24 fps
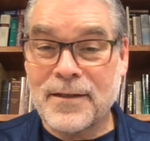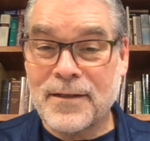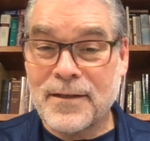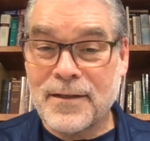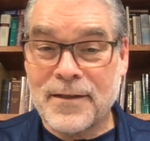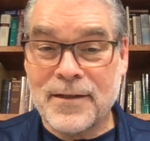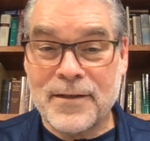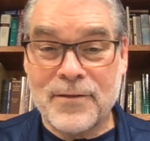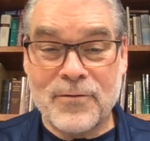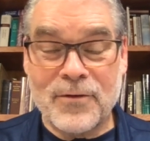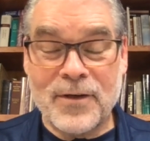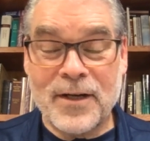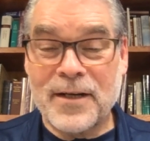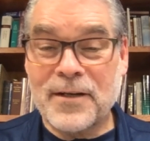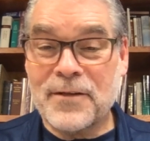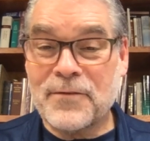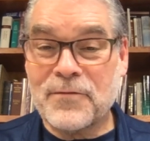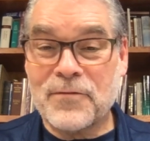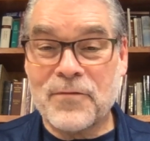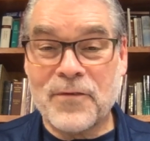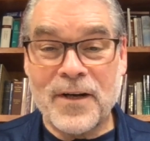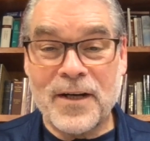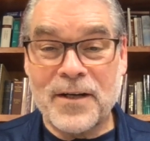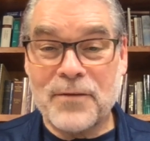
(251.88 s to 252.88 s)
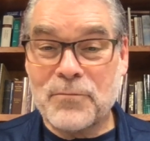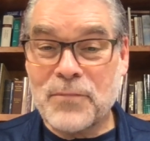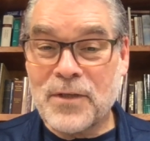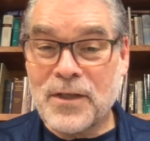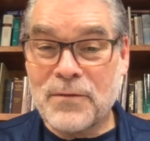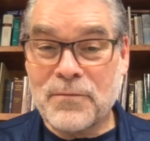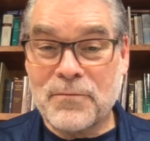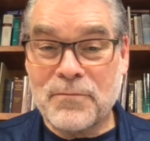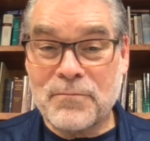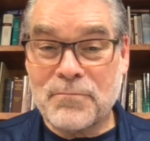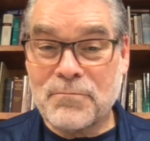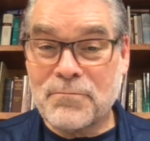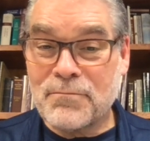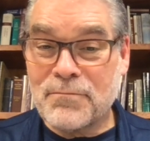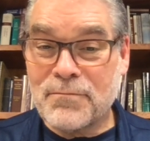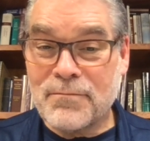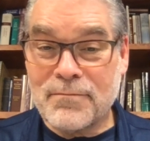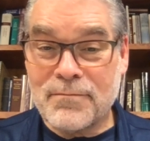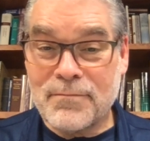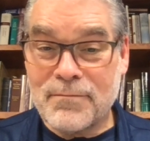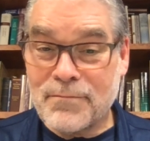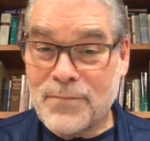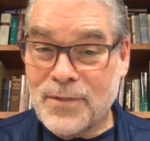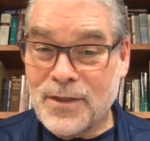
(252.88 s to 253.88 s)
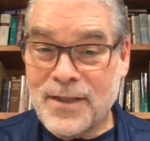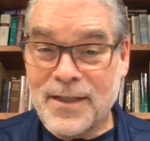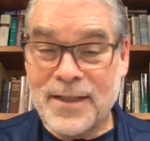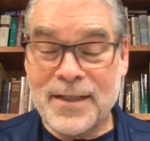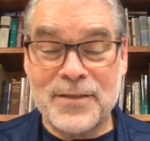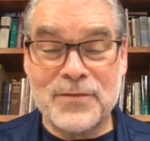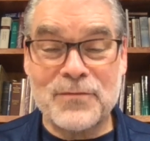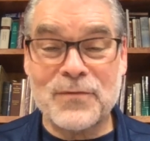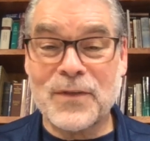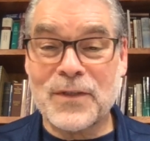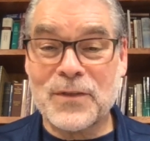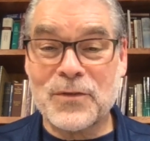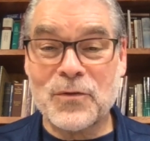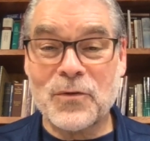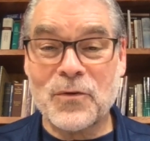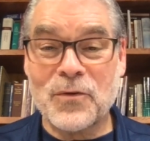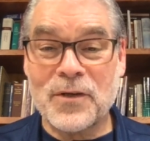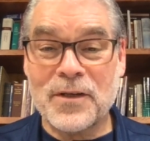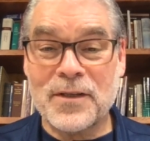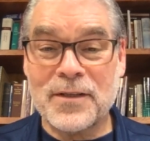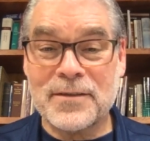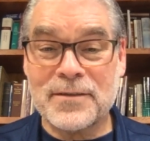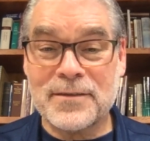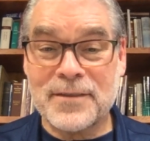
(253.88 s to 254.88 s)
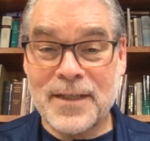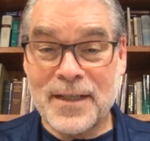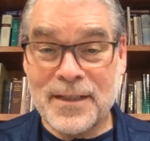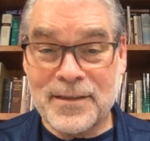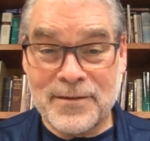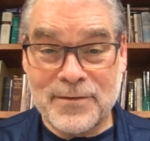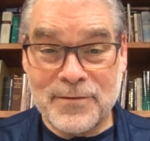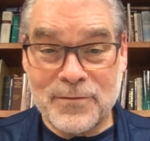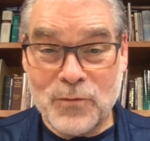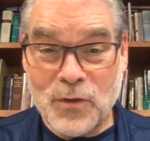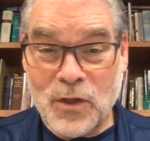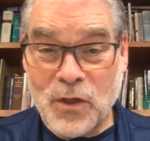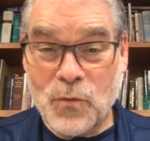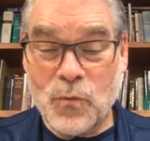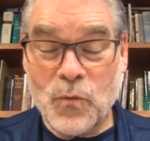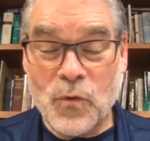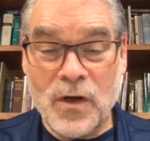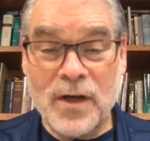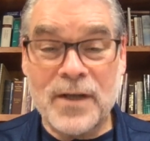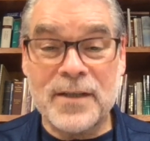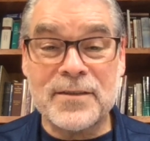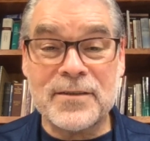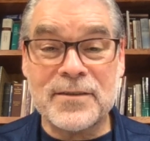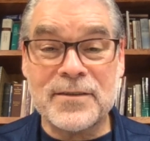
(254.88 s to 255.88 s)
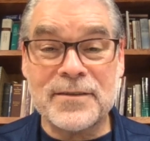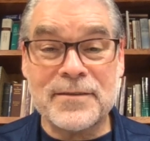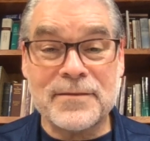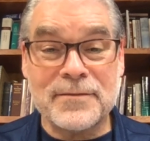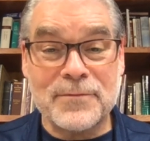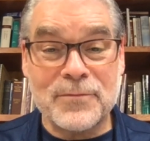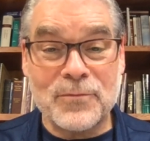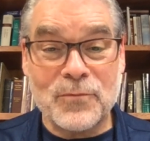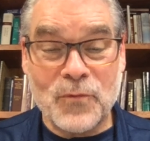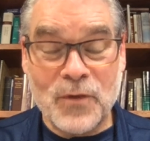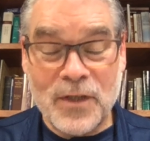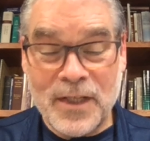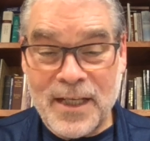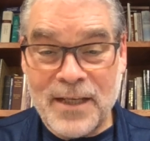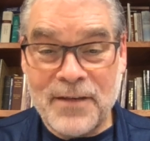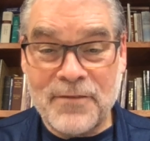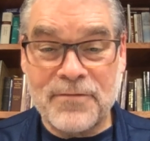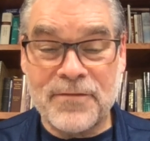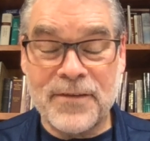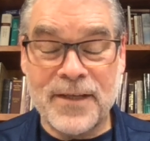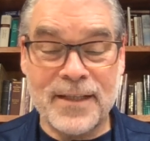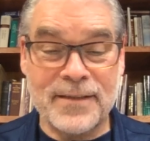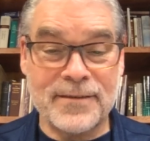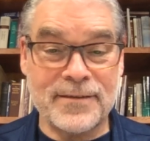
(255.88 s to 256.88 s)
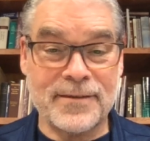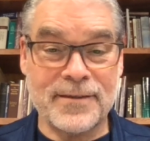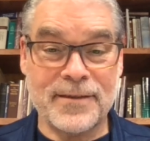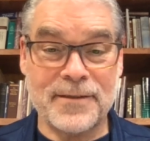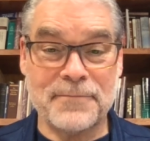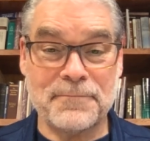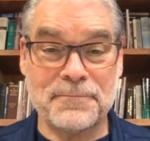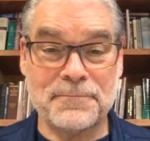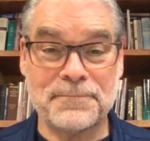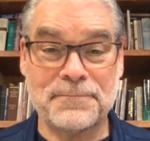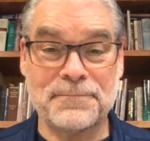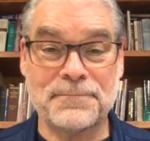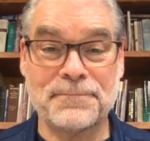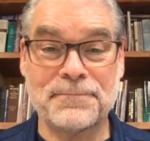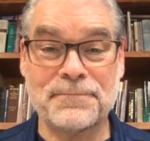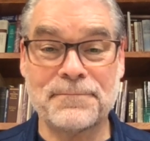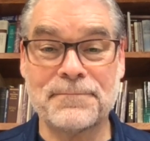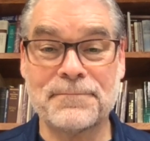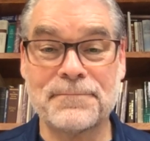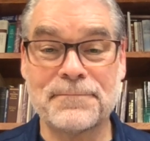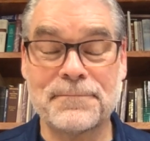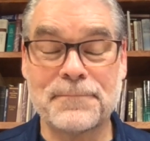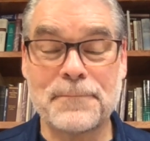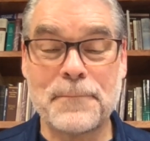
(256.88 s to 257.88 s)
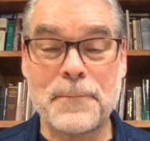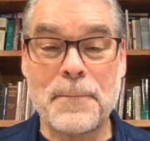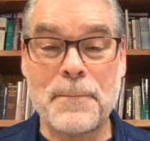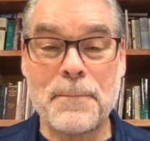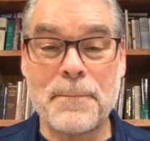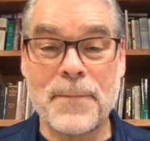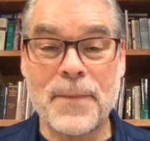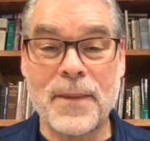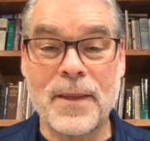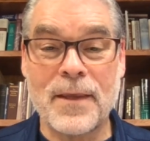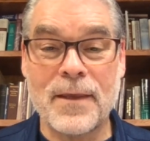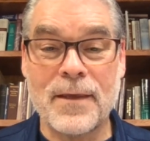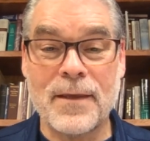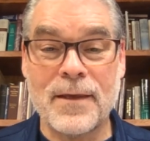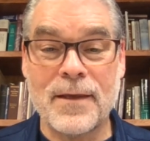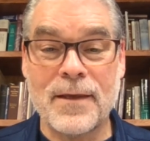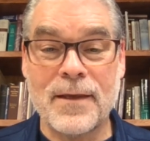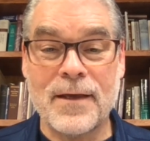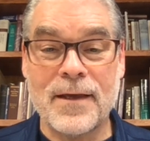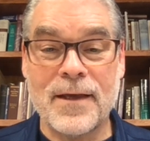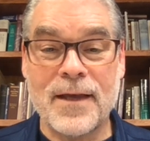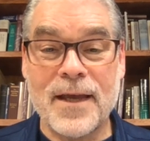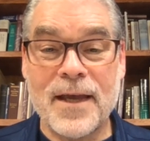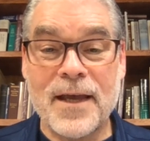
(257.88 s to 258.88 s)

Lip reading: right in front of me, but he's victorious as he was when he faced it.